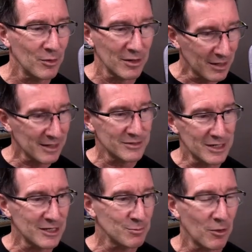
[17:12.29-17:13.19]
I want it like a
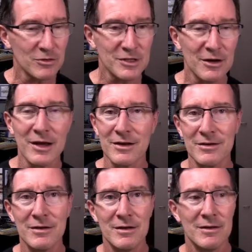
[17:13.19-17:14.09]
text box that I
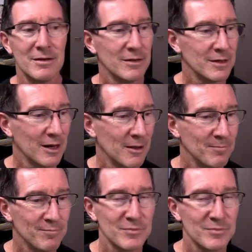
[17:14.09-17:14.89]
can, you know,